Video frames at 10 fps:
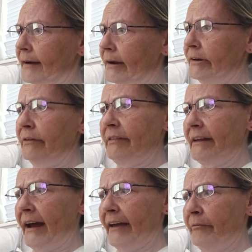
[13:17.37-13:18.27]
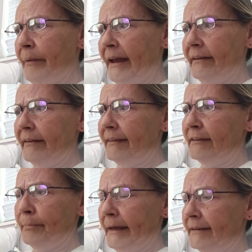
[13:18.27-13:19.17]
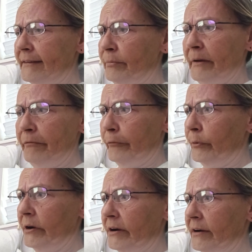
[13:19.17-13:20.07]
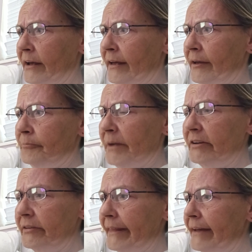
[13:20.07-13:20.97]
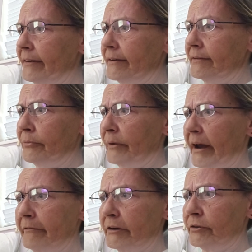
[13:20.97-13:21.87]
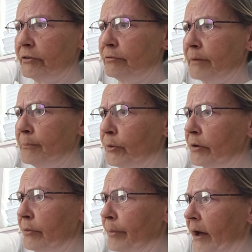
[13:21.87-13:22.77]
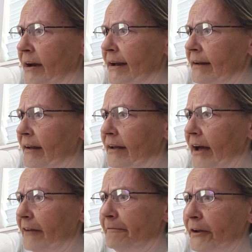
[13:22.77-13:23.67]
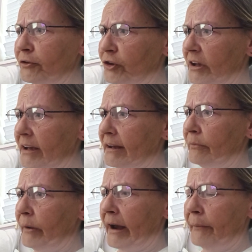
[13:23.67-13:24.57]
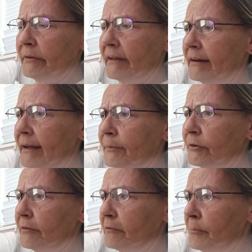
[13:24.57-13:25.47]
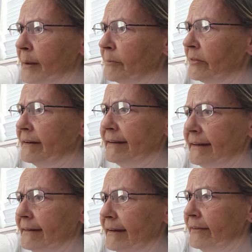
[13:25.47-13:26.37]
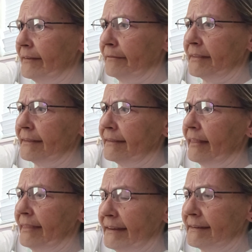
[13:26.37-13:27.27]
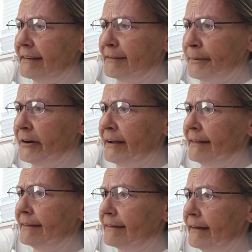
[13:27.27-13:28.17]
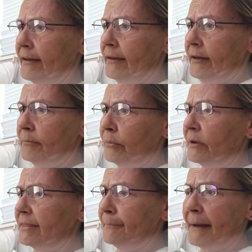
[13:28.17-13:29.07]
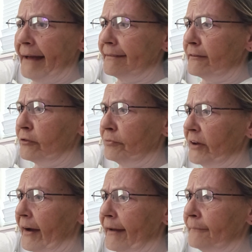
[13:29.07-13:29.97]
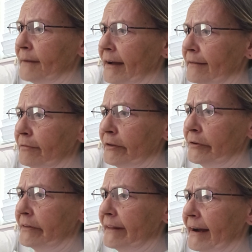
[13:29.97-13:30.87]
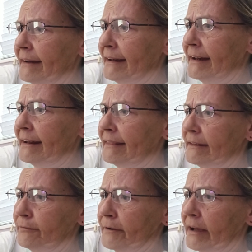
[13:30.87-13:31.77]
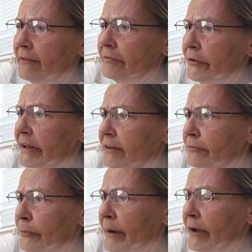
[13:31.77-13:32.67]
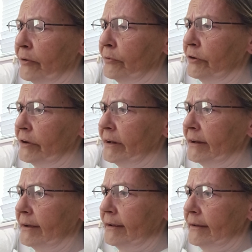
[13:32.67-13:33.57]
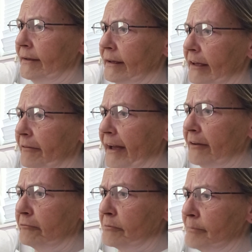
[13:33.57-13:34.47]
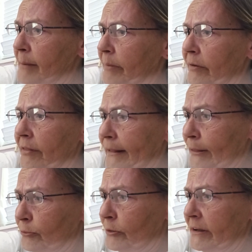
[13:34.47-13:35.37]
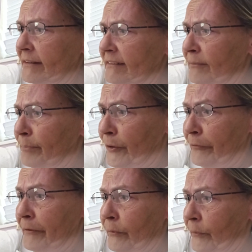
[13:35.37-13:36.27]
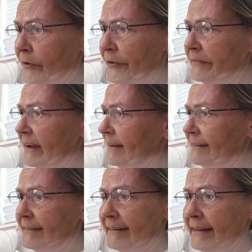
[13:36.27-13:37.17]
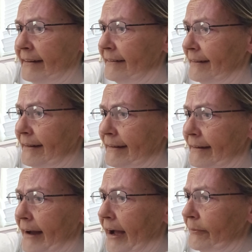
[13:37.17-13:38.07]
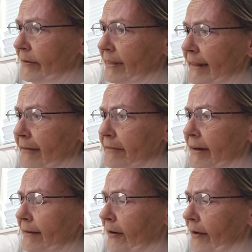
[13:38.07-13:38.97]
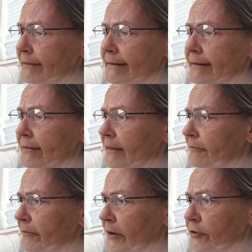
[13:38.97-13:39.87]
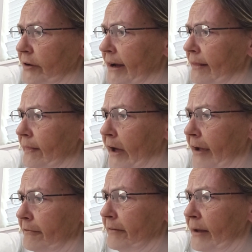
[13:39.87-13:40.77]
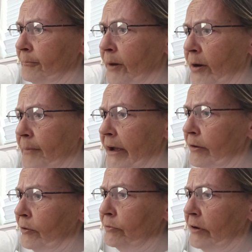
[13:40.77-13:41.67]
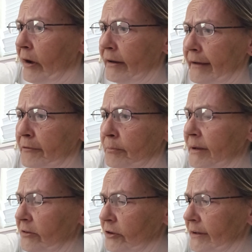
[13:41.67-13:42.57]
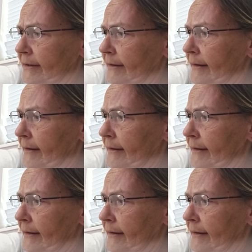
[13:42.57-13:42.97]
I knew that I had been to these places before. Much later, when I returned to my mortal body, I felt cheated when I was unable to remember the details of this experience. But with the passage of time, I have learned that I needed this forgetfulness for my own good. If I could remember the glorious and perfect worlds I had seen, I would live in a constantly frustrated life and mar my own God given mission.